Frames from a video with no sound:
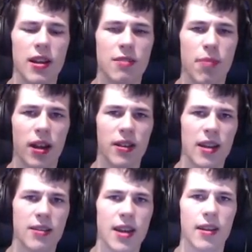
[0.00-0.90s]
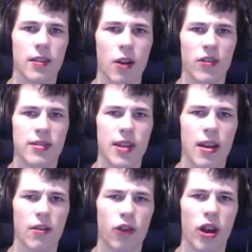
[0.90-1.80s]
magnetic, so it's
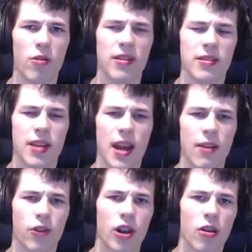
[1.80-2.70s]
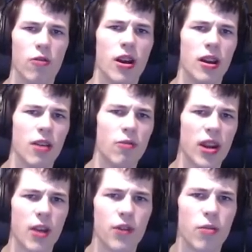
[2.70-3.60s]
safe. So
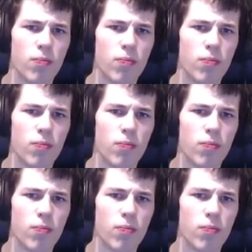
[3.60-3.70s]
whenever you